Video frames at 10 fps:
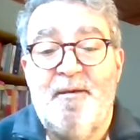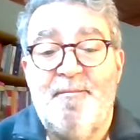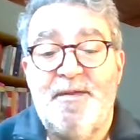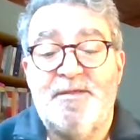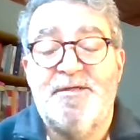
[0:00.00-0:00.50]

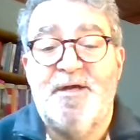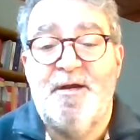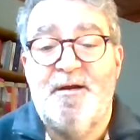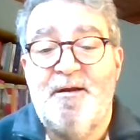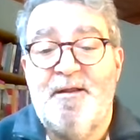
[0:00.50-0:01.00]
be
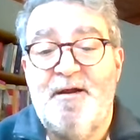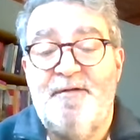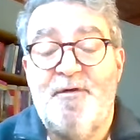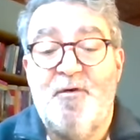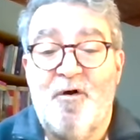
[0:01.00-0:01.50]
certain that
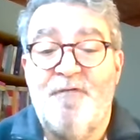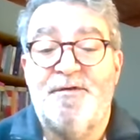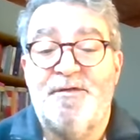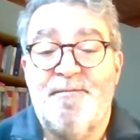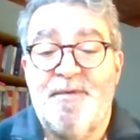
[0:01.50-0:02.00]
if you offer
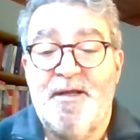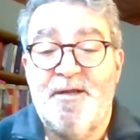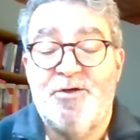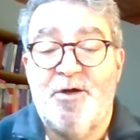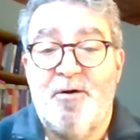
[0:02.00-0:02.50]
somebody a
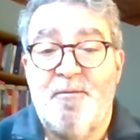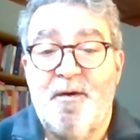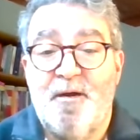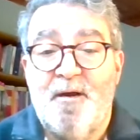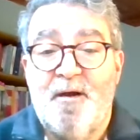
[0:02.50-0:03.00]
job,
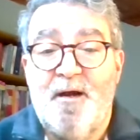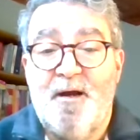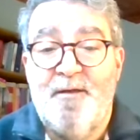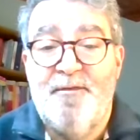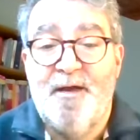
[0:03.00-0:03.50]

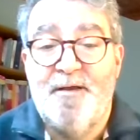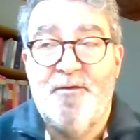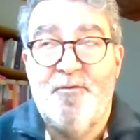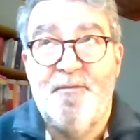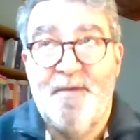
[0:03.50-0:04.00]
that
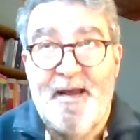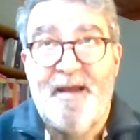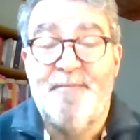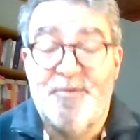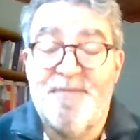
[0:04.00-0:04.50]
you will be
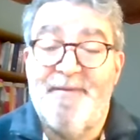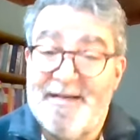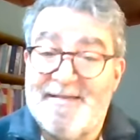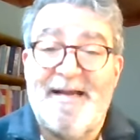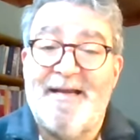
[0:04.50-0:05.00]
able to
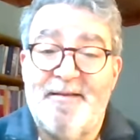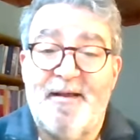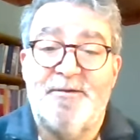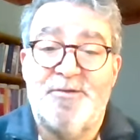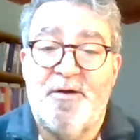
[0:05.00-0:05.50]
maintain
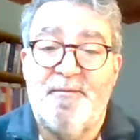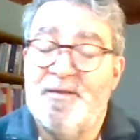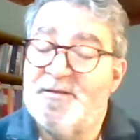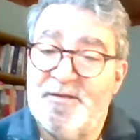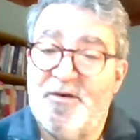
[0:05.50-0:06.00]
that job.
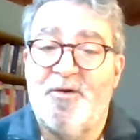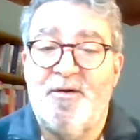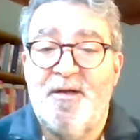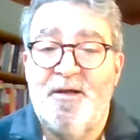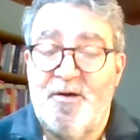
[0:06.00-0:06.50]
It's not
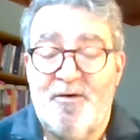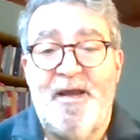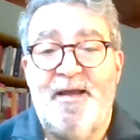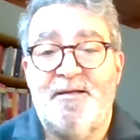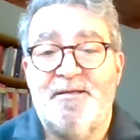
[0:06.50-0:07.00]

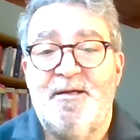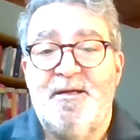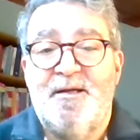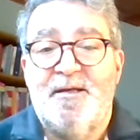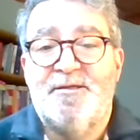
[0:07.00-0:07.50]
great
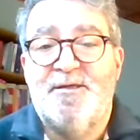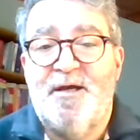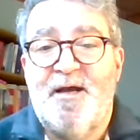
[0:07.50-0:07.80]
to